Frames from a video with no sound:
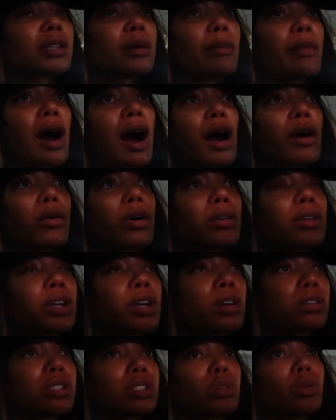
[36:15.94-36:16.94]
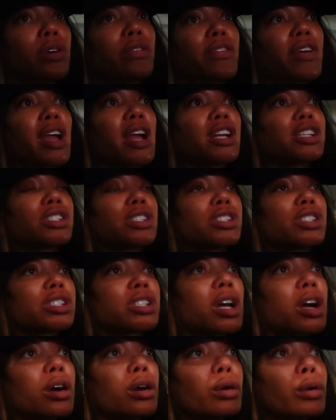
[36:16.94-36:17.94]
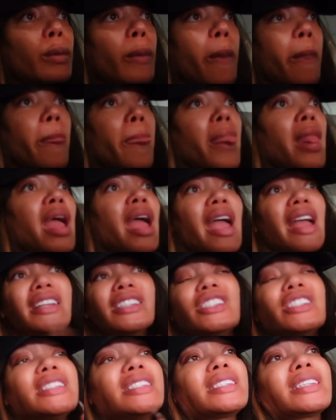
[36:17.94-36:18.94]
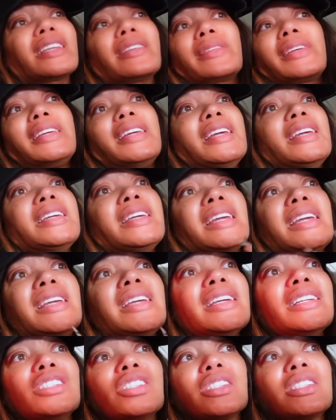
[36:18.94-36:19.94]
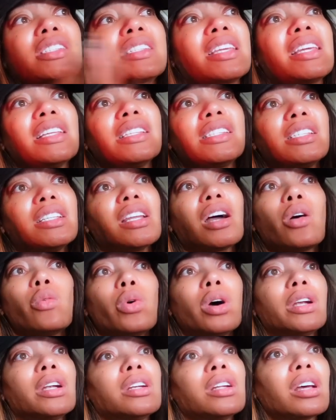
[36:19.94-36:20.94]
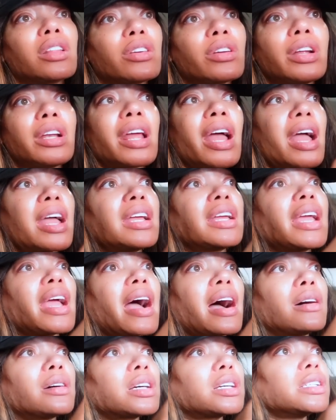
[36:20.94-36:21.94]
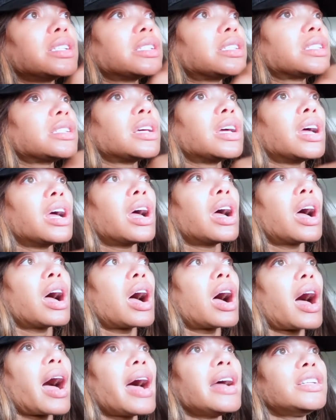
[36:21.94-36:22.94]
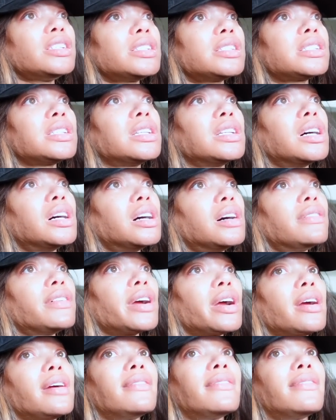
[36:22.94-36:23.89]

tomorrow to go to a fashion show and just kiki and just get to know one another and hang out, because I just love her